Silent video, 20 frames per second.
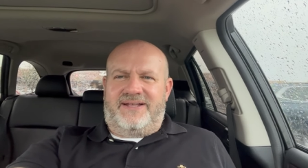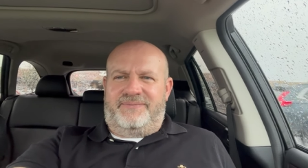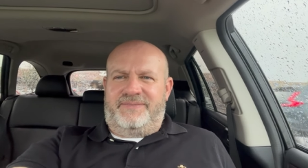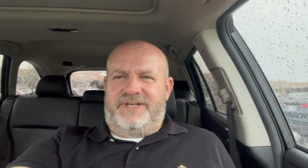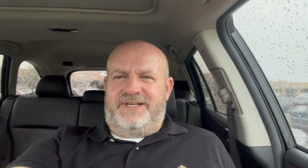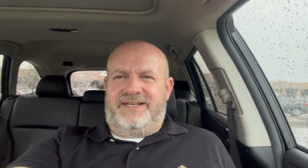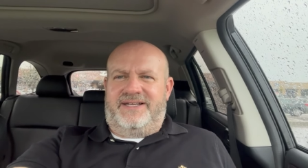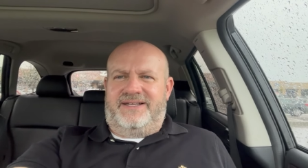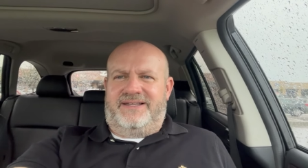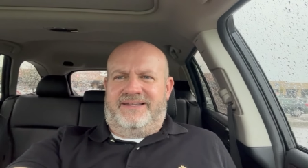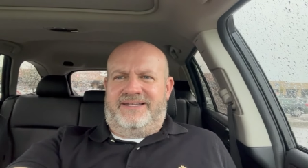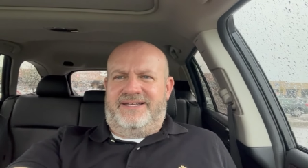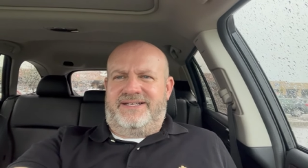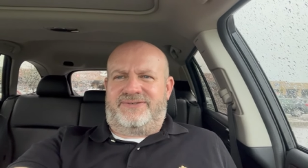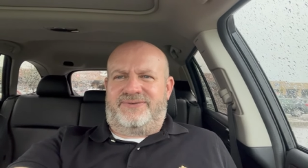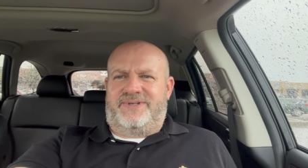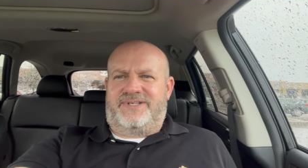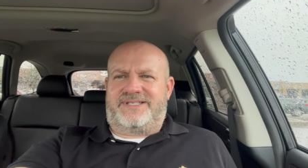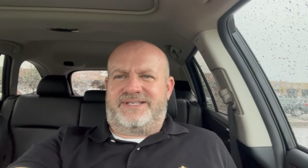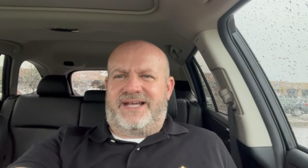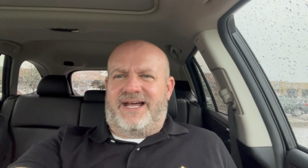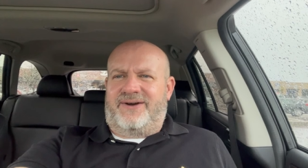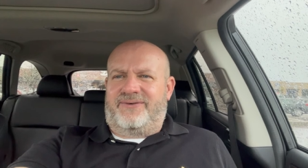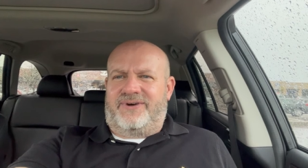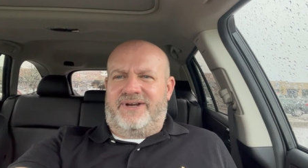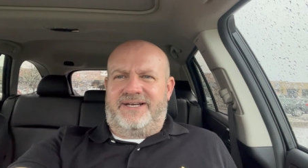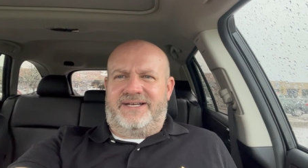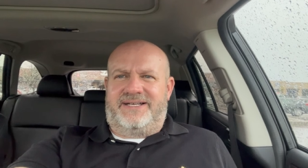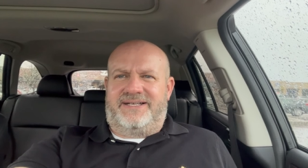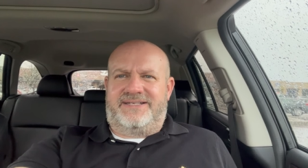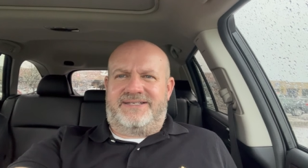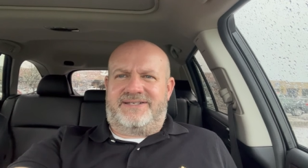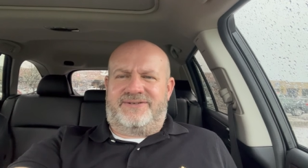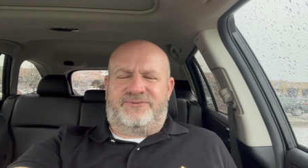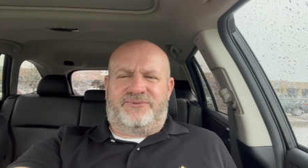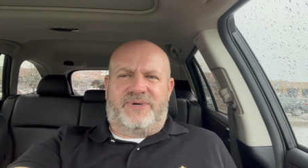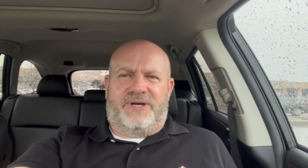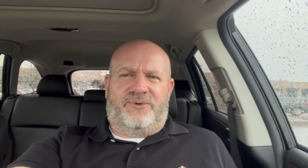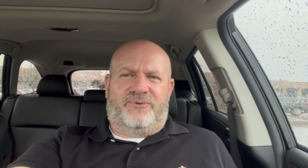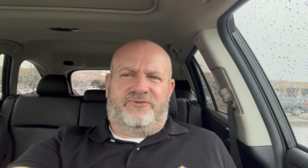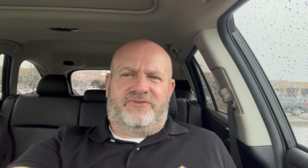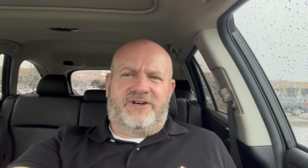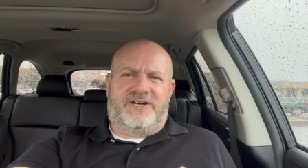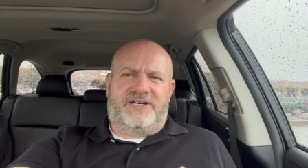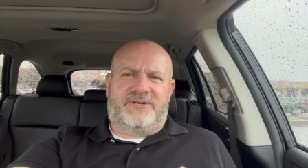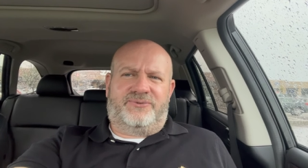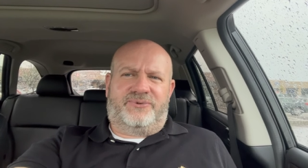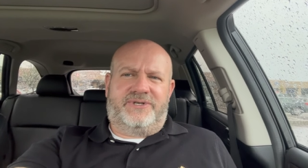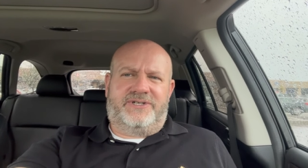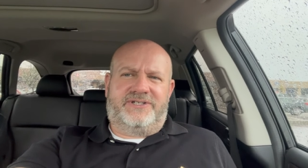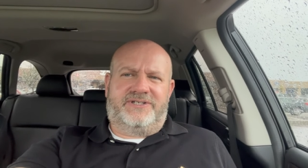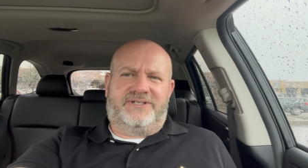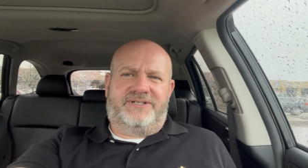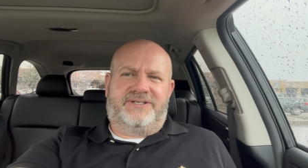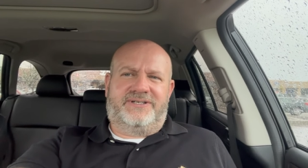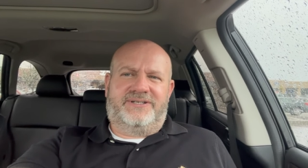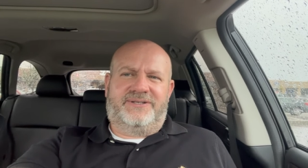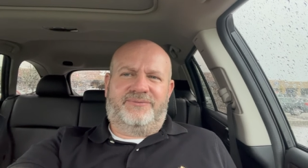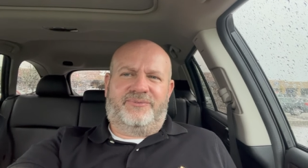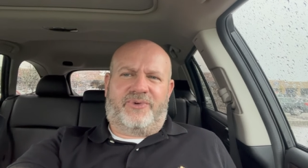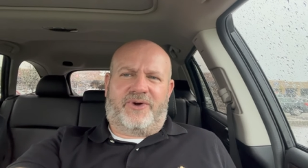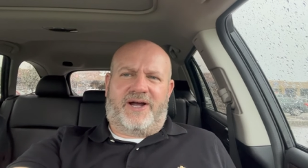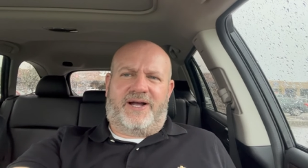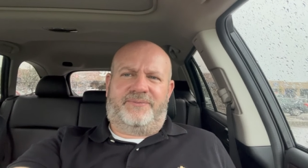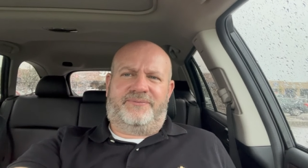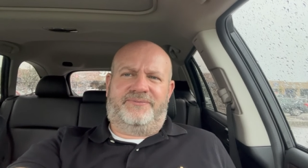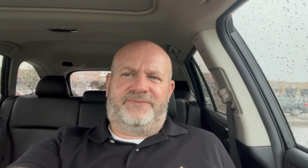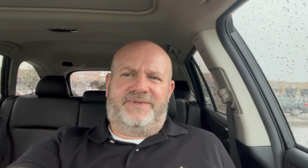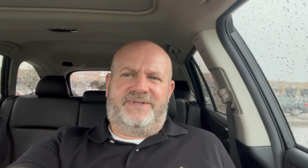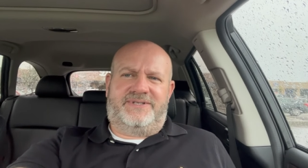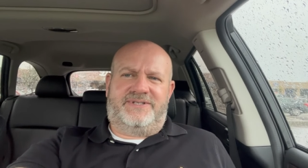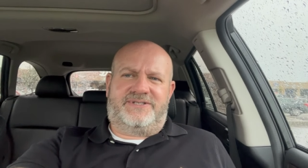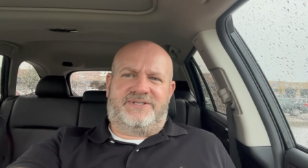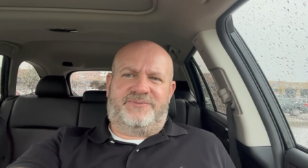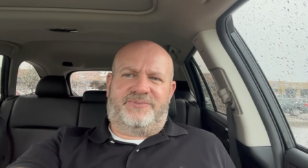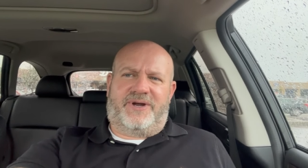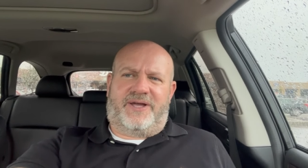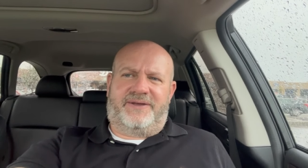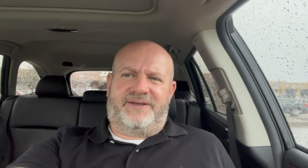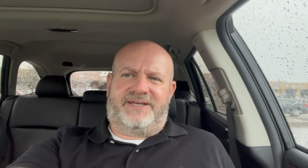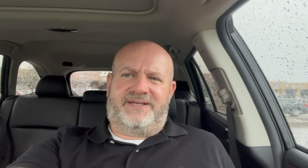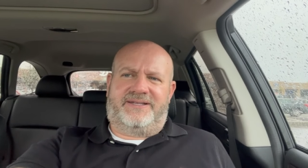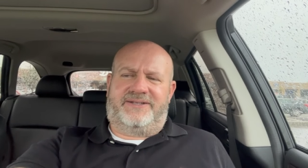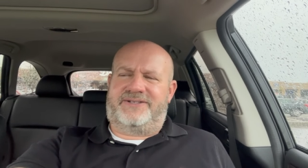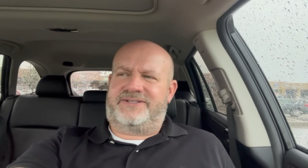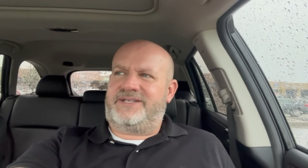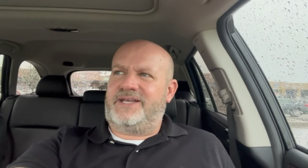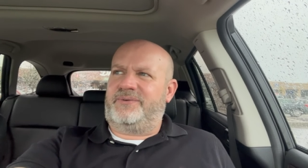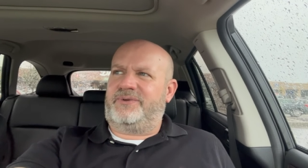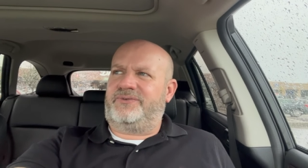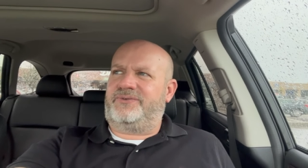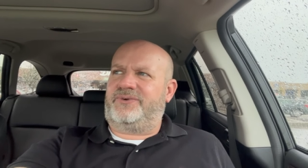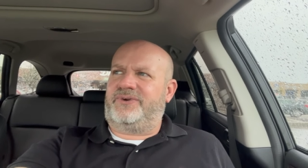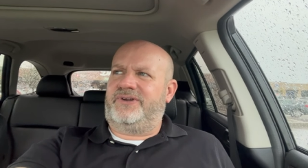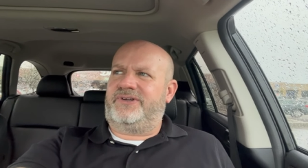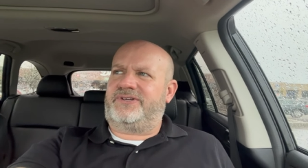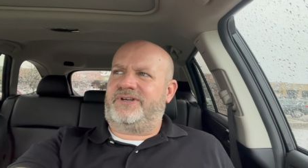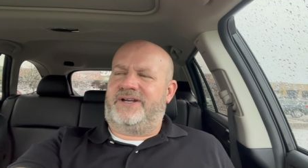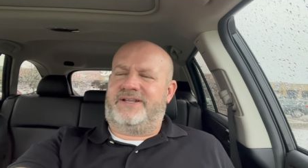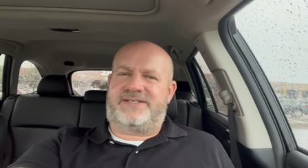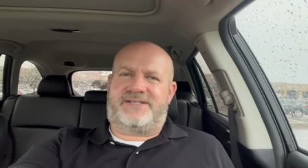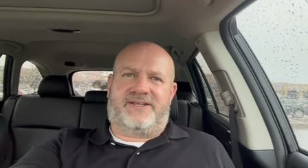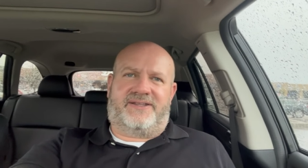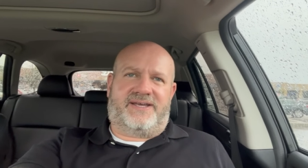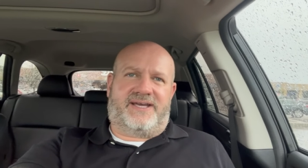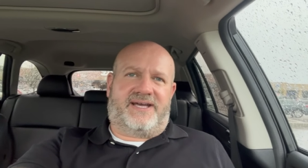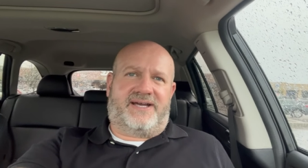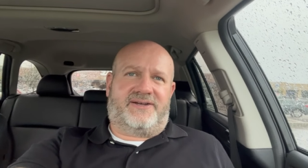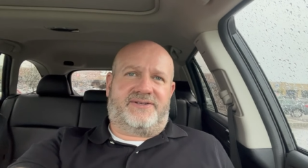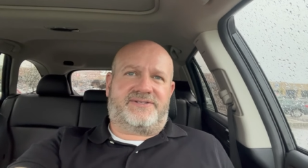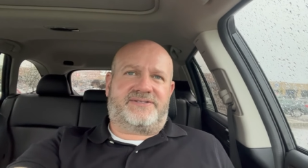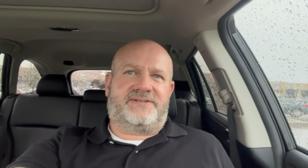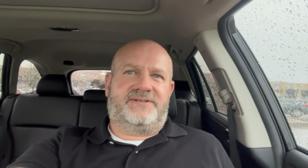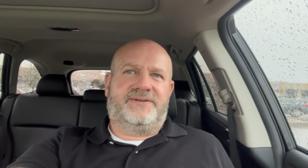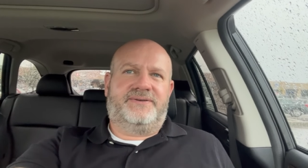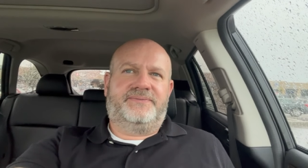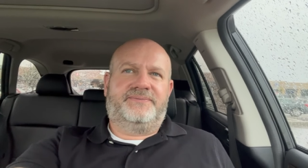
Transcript: I mean, it leaks when it's not raining is a, a very weird problem that you should probably get looked at before you try to sell the house.